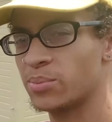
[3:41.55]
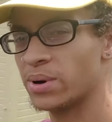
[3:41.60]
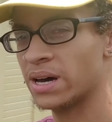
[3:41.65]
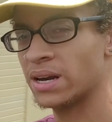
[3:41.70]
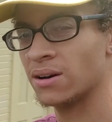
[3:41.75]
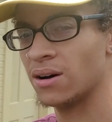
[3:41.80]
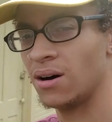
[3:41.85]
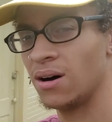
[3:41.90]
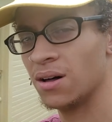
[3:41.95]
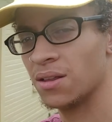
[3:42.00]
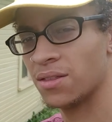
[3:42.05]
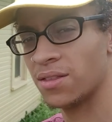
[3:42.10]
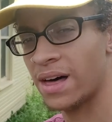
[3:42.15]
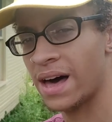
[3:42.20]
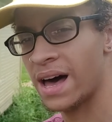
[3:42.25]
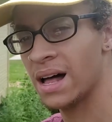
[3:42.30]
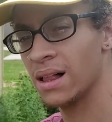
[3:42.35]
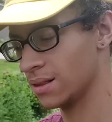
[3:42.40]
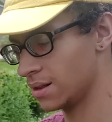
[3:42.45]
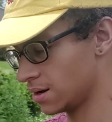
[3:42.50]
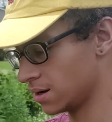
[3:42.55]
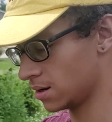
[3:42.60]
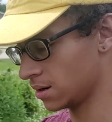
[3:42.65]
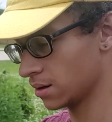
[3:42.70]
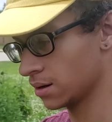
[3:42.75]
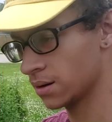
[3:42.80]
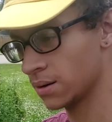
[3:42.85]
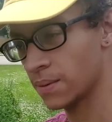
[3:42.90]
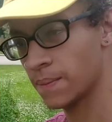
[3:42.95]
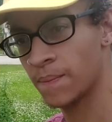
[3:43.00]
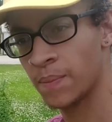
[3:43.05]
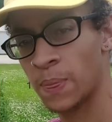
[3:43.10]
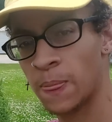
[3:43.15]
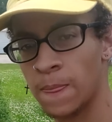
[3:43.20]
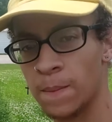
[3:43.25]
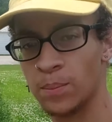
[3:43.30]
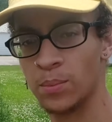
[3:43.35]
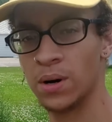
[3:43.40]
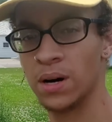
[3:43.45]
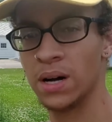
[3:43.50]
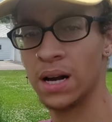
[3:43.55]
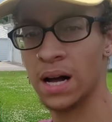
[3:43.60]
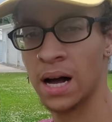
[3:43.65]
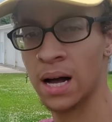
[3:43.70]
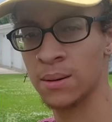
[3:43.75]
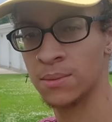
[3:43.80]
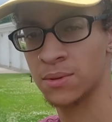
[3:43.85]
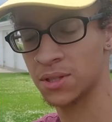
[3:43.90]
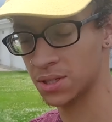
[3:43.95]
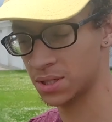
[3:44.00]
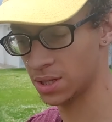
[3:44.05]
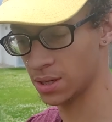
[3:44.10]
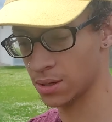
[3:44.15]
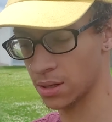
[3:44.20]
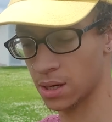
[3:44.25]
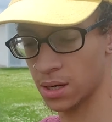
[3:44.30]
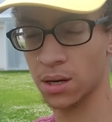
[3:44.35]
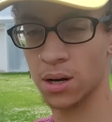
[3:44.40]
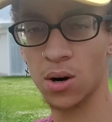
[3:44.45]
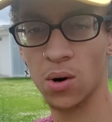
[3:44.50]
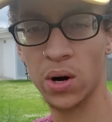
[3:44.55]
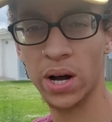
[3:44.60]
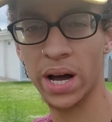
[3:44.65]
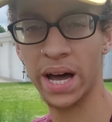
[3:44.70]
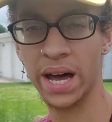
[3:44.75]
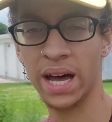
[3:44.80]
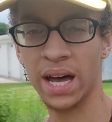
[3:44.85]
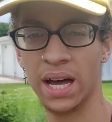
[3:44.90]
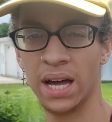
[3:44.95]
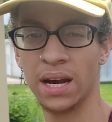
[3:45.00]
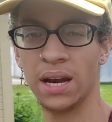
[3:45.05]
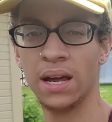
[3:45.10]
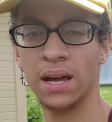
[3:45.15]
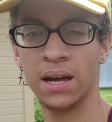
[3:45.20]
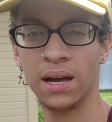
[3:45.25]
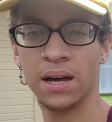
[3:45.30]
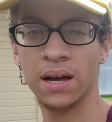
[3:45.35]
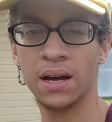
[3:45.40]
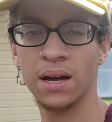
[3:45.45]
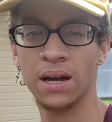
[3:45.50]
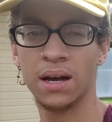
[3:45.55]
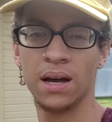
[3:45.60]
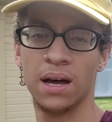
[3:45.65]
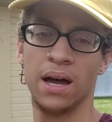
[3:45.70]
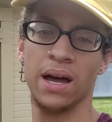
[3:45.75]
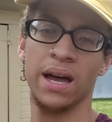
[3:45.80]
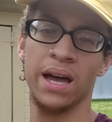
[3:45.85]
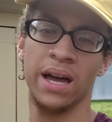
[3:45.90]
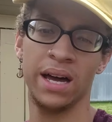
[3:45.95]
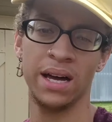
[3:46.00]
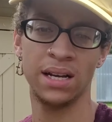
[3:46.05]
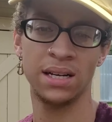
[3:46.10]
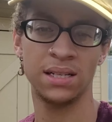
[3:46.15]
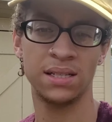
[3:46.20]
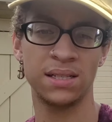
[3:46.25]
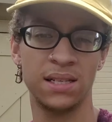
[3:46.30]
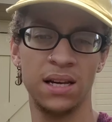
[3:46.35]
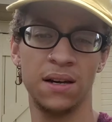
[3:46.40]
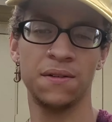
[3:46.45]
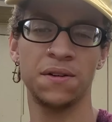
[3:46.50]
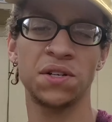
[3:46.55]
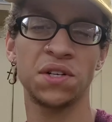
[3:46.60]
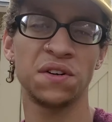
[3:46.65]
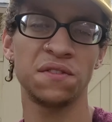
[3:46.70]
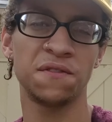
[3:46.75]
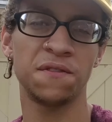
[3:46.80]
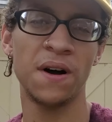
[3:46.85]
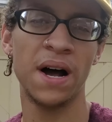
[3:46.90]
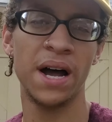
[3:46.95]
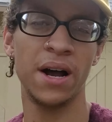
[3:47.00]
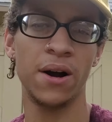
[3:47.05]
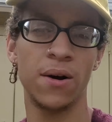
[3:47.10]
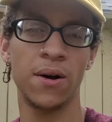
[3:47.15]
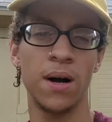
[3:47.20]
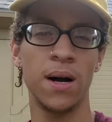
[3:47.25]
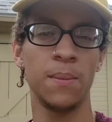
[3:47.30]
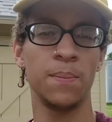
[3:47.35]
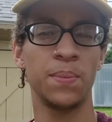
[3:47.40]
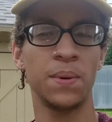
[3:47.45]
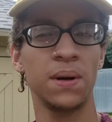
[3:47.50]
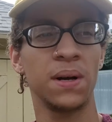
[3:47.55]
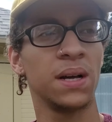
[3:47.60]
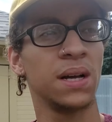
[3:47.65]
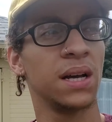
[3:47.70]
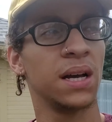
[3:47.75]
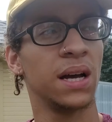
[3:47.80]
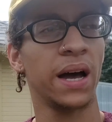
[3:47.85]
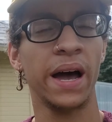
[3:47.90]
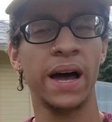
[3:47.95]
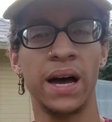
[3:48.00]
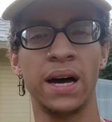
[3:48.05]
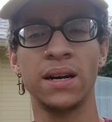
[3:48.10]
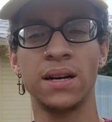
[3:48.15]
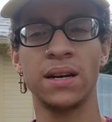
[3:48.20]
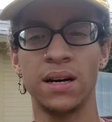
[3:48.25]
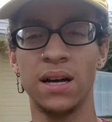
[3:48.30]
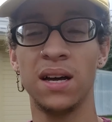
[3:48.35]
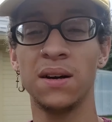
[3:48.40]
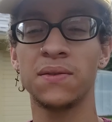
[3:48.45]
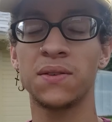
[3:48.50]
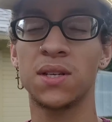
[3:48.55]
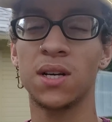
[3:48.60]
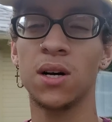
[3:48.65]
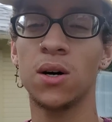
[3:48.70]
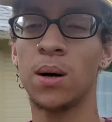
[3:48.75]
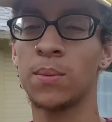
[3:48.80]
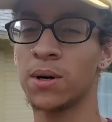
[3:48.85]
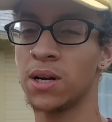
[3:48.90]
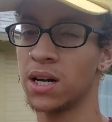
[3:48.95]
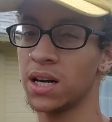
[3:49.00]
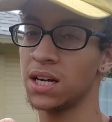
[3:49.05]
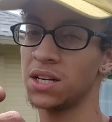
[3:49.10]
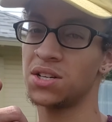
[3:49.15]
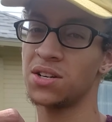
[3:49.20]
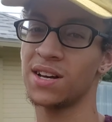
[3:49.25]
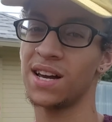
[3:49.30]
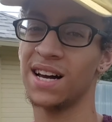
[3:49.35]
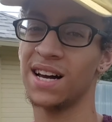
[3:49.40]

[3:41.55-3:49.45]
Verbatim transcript: been all that long, but I'm still gonna go ahead and see if she'll fire up. And uh, if so, I'm gonna get you